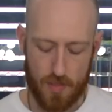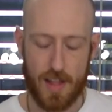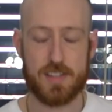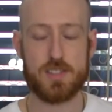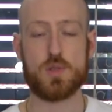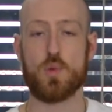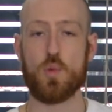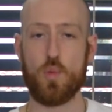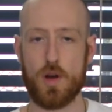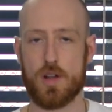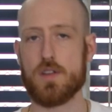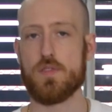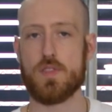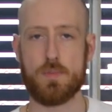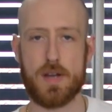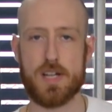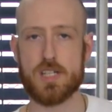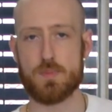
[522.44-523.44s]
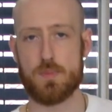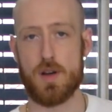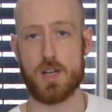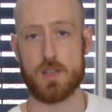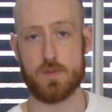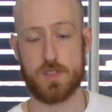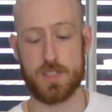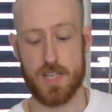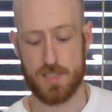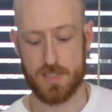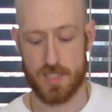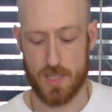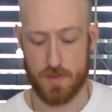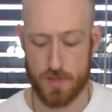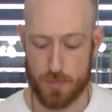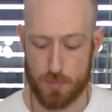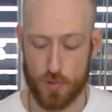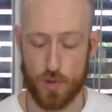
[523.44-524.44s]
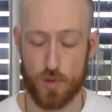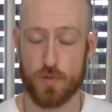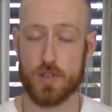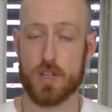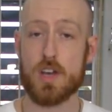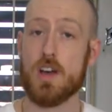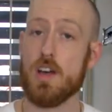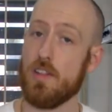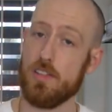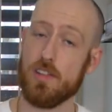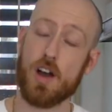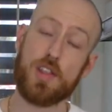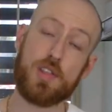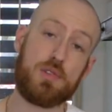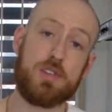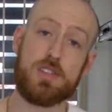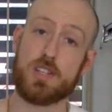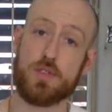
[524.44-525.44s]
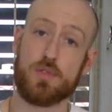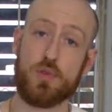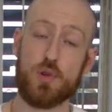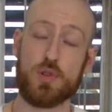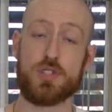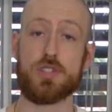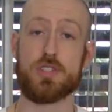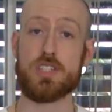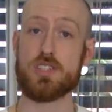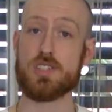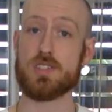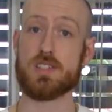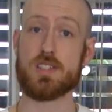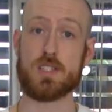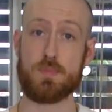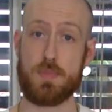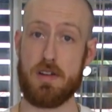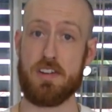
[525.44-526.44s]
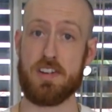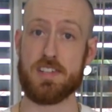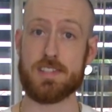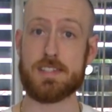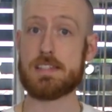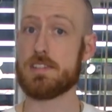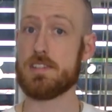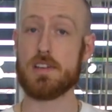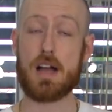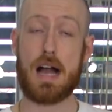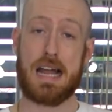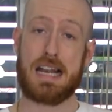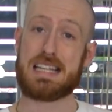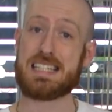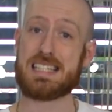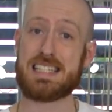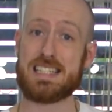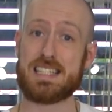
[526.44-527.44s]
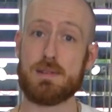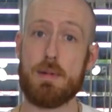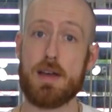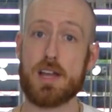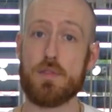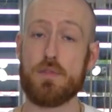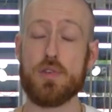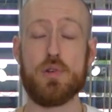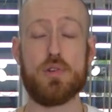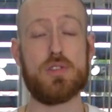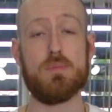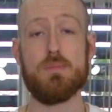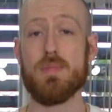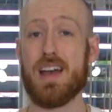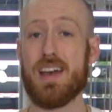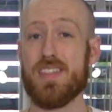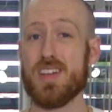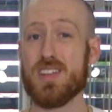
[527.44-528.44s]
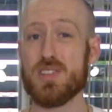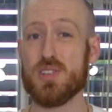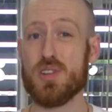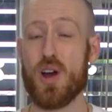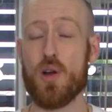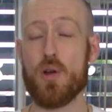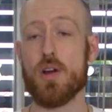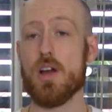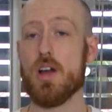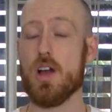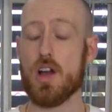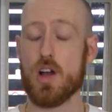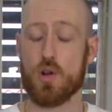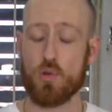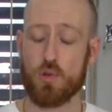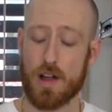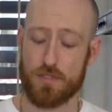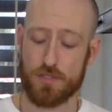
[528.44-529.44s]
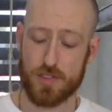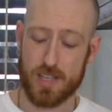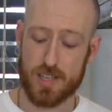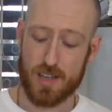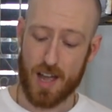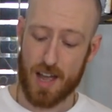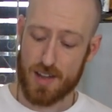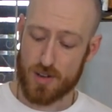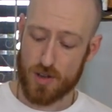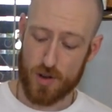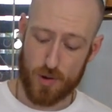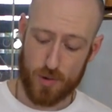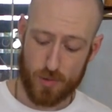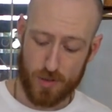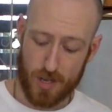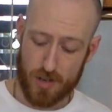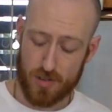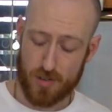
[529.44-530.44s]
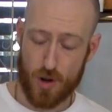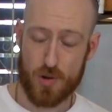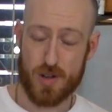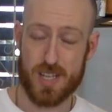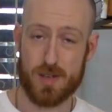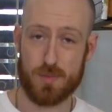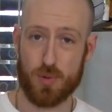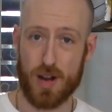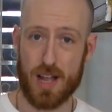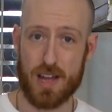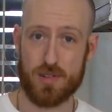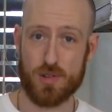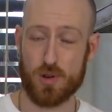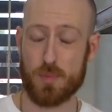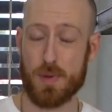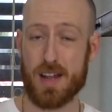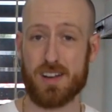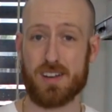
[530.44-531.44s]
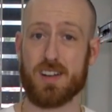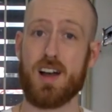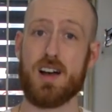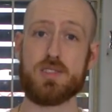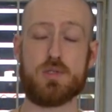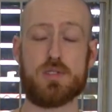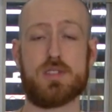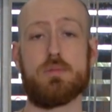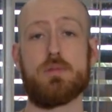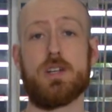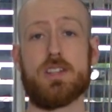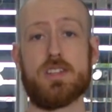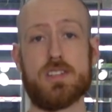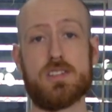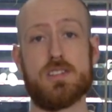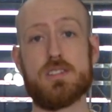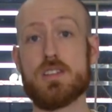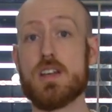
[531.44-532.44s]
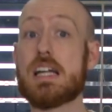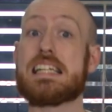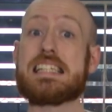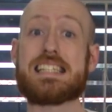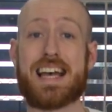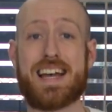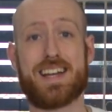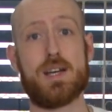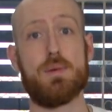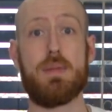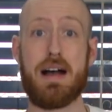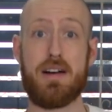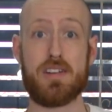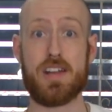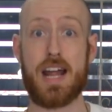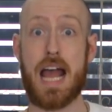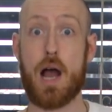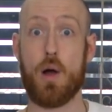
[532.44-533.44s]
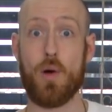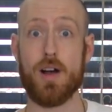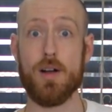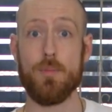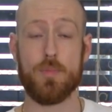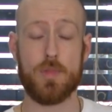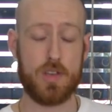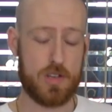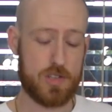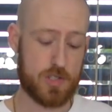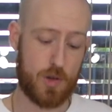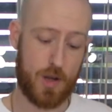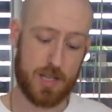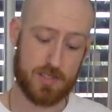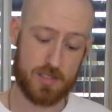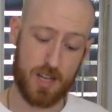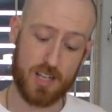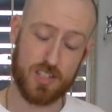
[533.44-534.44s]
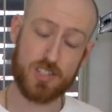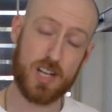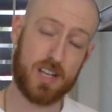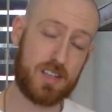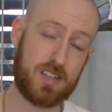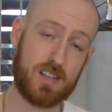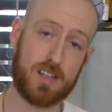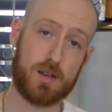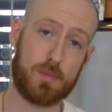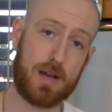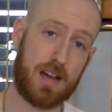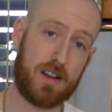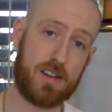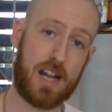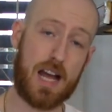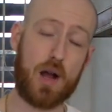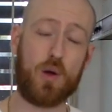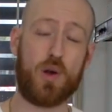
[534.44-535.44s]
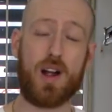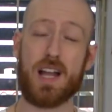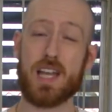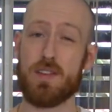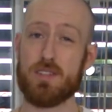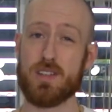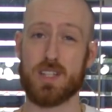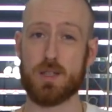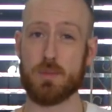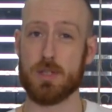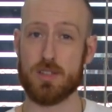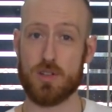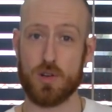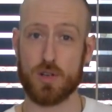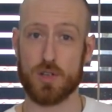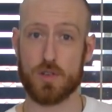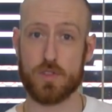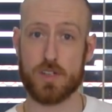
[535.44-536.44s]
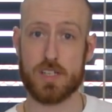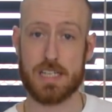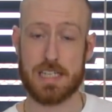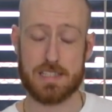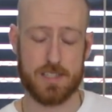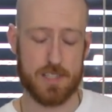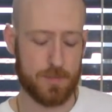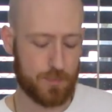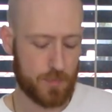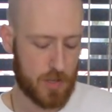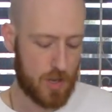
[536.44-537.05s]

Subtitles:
That's one of the benchmarks for testing if it's proved. The other is unfortunately just experience. You kind of just need to make a few of them and then you know. Roughly, I know a no-knead bread or a Pane Di Casa or something like this is gonna take about an hour. So I start checking it about an hour, I give it a little bit longer if it needs it.